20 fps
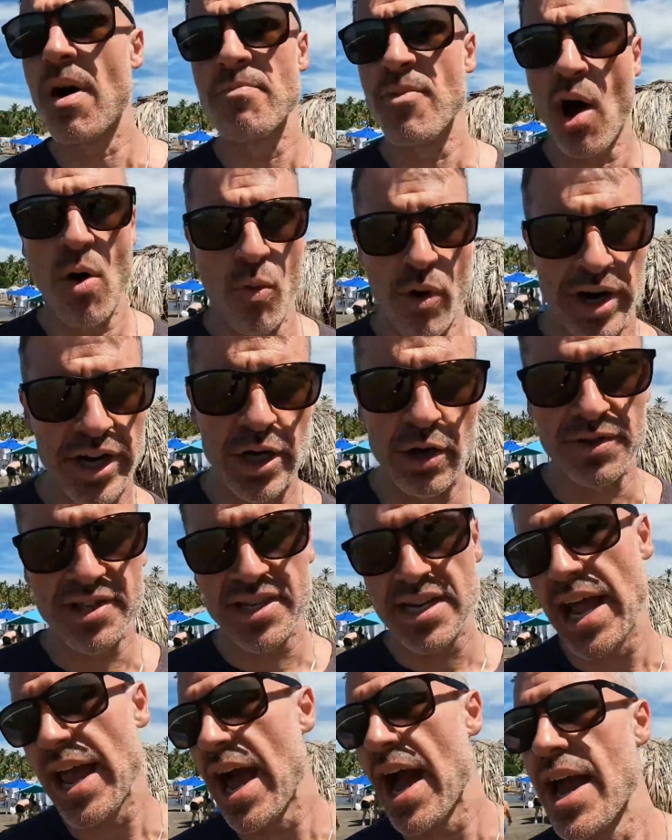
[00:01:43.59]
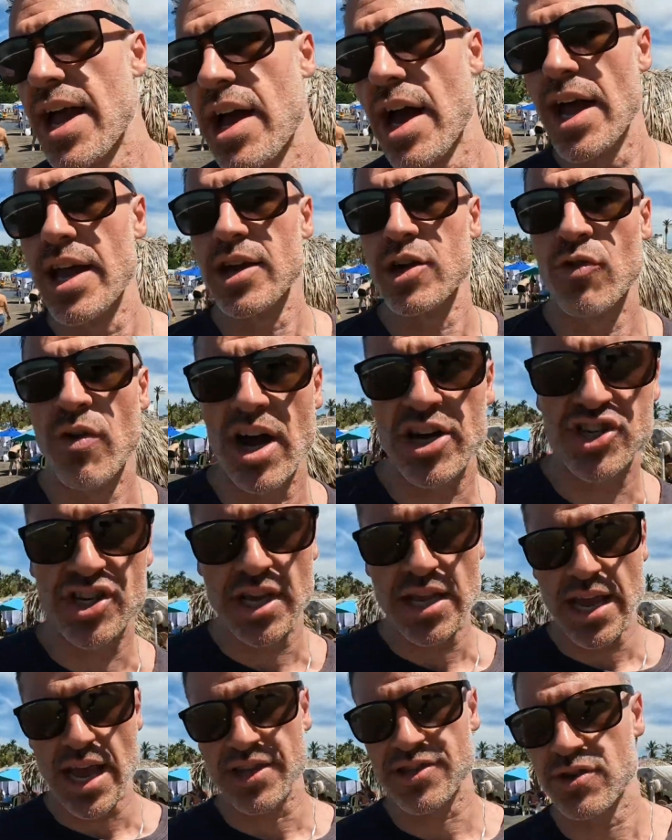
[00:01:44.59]
I'm not working out today. I crushed
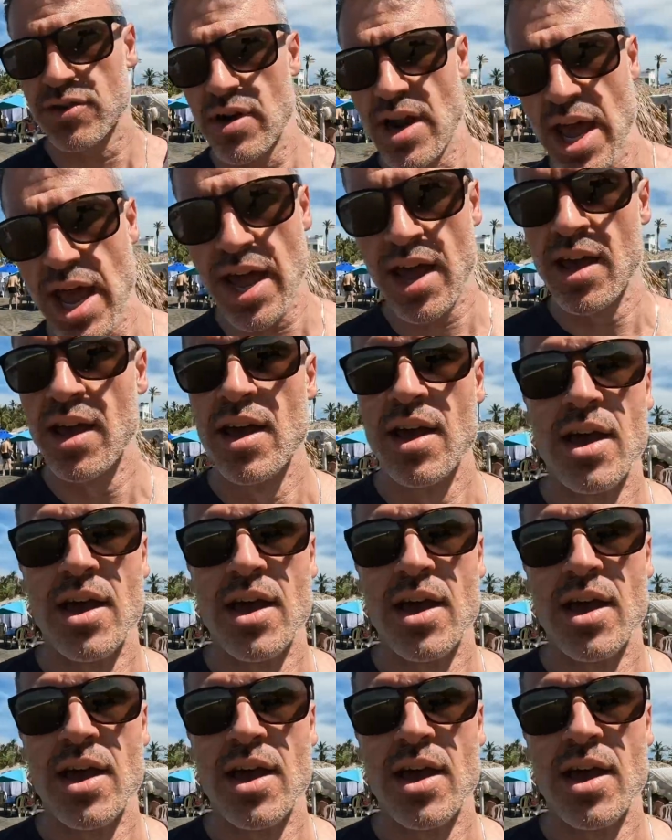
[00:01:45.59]
it yesterday.